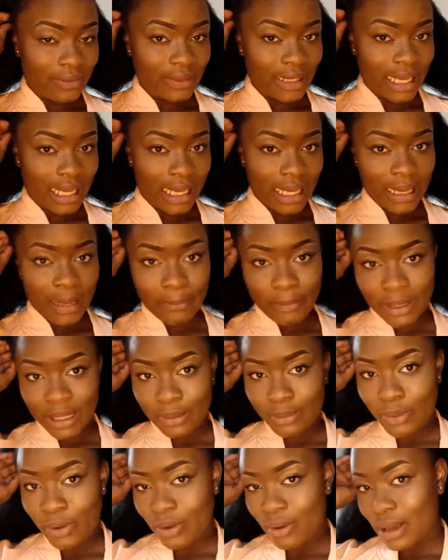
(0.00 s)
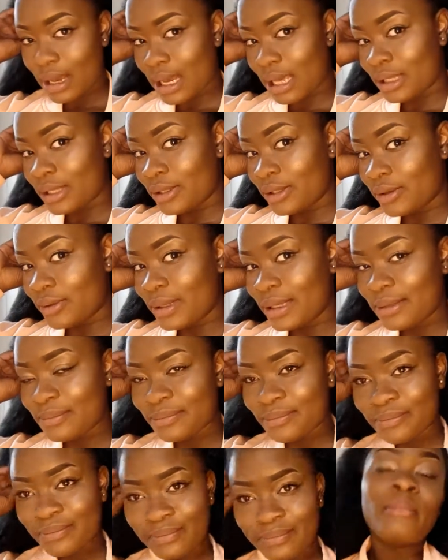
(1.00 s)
out there. People, how you doing?